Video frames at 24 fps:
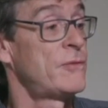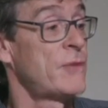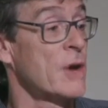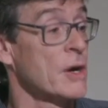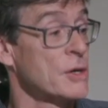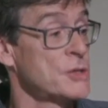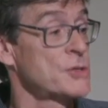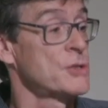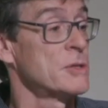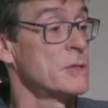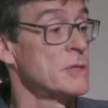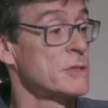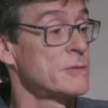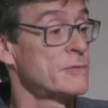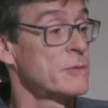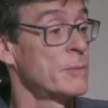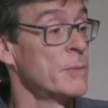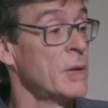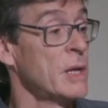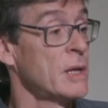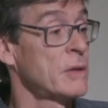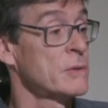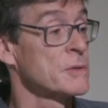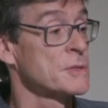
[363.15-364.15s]
functions
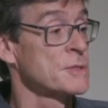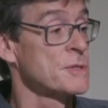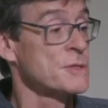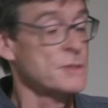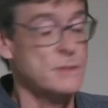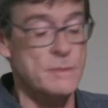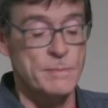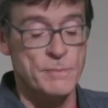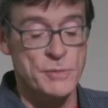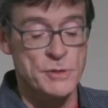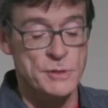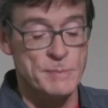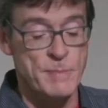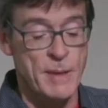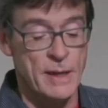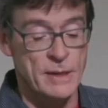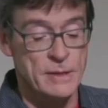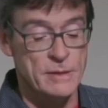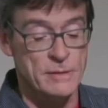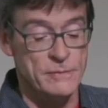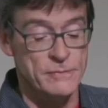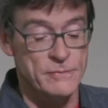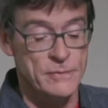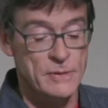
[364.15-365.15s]
from an ecosystem
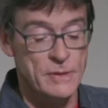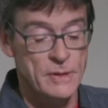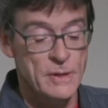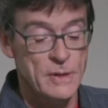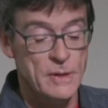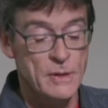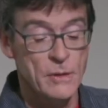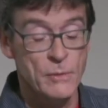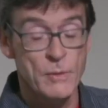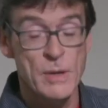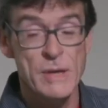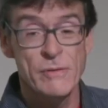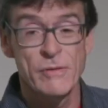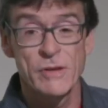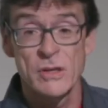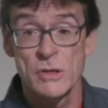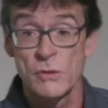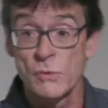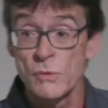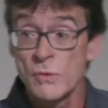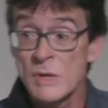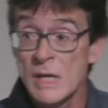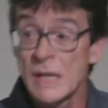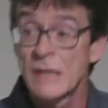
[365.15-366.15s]
perspective. We have a
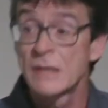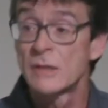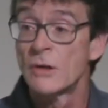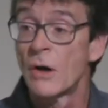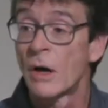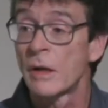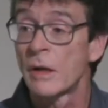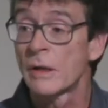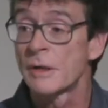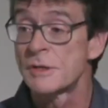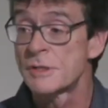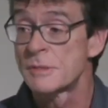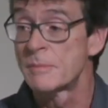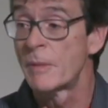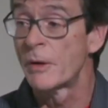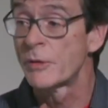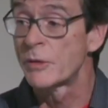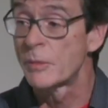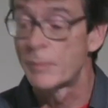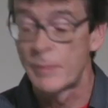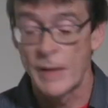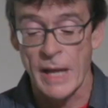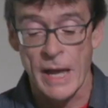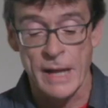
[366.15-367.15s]
unique knowledge about
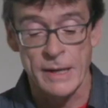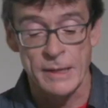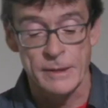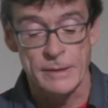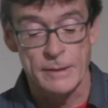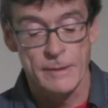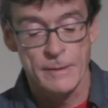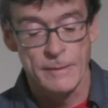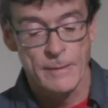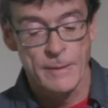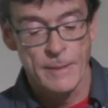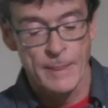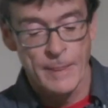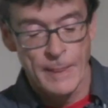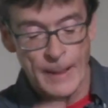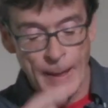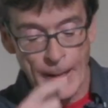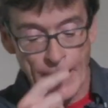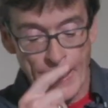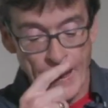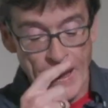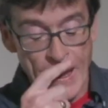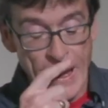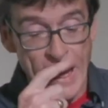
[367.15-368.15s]
the planet.
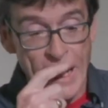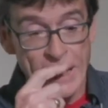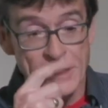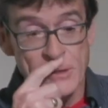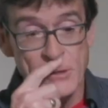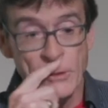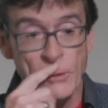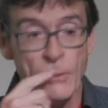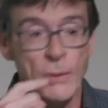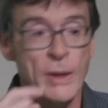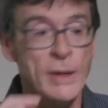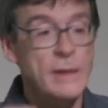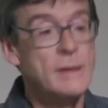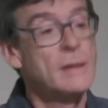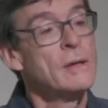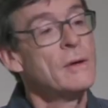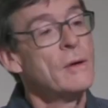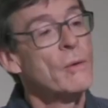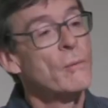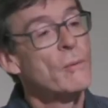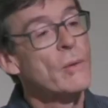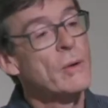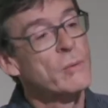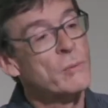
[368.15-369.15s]
And you know what?
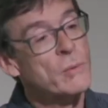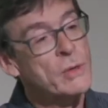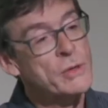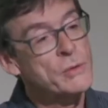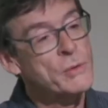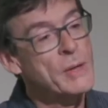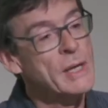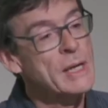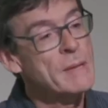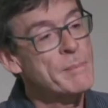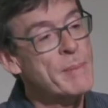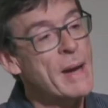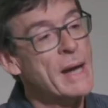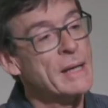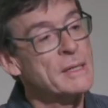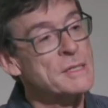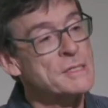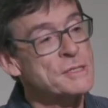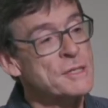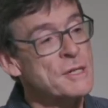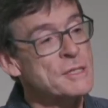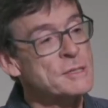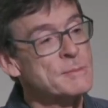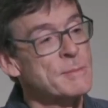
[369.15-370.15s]
When we're doing impact
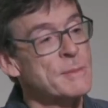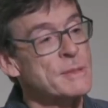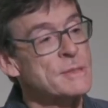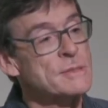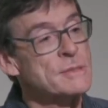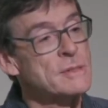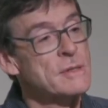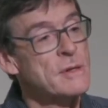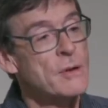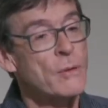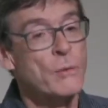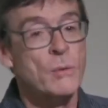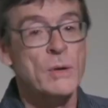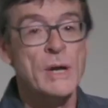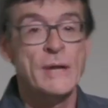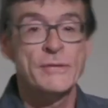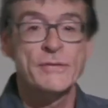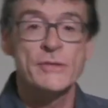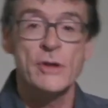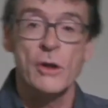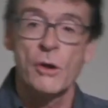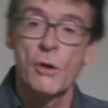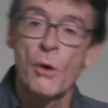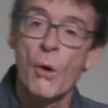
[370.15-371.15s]
assessments, we're
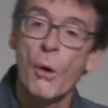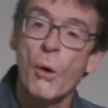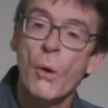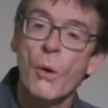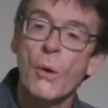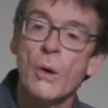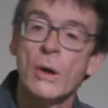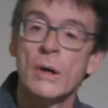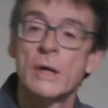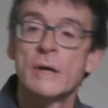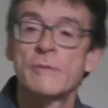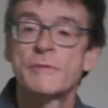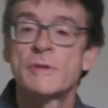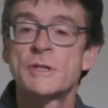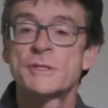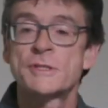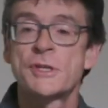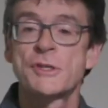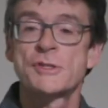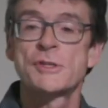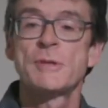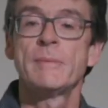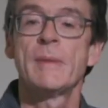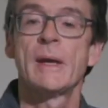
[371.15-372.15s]
at the core of
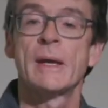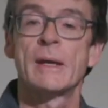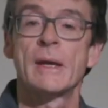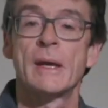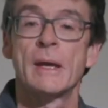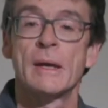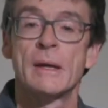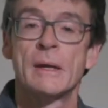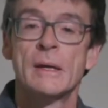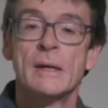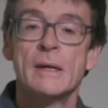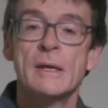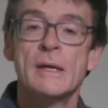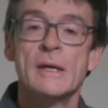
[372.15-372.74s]
decision making.